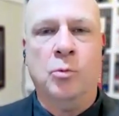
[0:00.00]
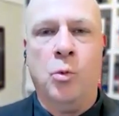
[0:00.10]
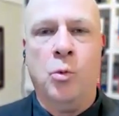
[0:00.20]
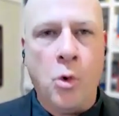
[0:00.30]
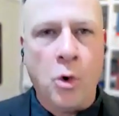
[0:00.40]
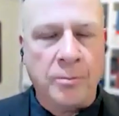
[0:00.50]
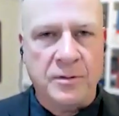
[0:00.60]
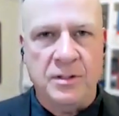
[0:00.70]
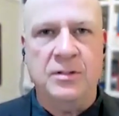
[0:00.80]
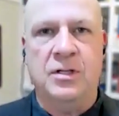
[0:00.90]

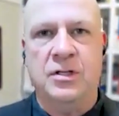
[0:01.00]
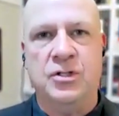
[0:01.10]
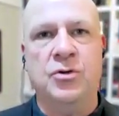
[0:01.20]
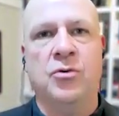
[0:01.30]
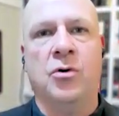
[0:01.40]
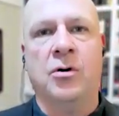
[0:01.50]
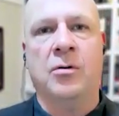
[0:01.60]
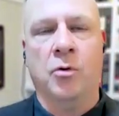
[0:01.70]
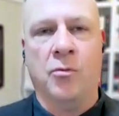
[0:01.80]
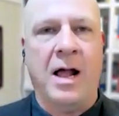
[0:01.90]
warped does your
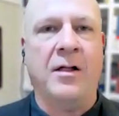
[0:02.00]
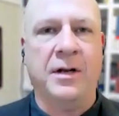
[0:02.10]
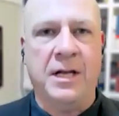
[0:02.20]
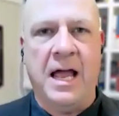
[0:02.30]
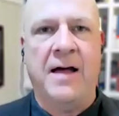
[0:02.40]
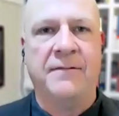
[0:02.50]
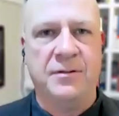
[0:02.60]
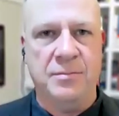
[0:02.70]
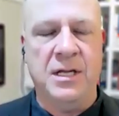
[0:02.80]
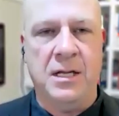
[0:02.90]
morality have
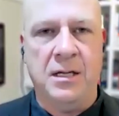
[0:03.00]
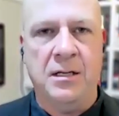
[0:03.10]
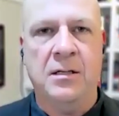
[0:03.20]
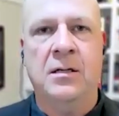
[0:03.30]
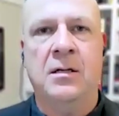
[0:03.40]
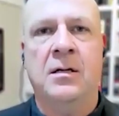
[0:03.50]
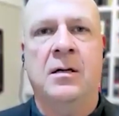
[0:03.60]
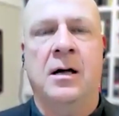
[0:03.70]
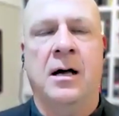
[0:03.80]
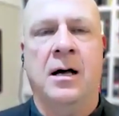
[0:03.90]
to be
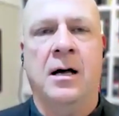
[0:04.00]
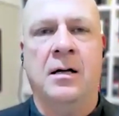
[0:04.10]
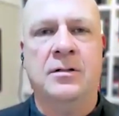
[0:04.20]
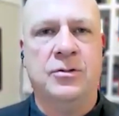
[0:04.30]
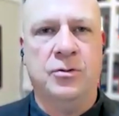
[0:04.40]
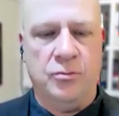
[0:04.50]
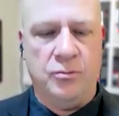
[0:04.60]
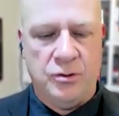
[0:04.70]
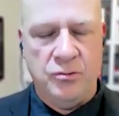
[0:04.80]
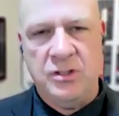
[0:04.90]

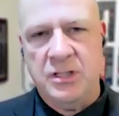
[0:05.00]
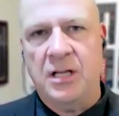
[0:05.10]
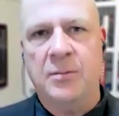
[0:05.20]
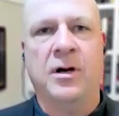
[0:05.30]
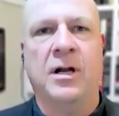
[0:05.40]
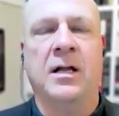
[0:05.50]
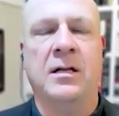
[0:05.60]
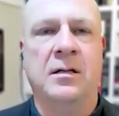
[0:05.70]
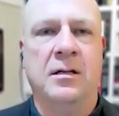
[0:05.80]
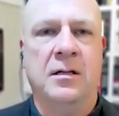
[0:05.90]
to
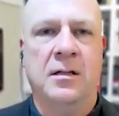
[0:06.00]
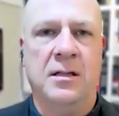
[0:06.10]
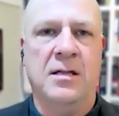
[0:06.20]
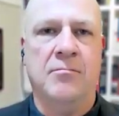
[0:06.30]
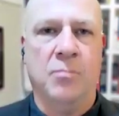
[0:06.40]
celebrate the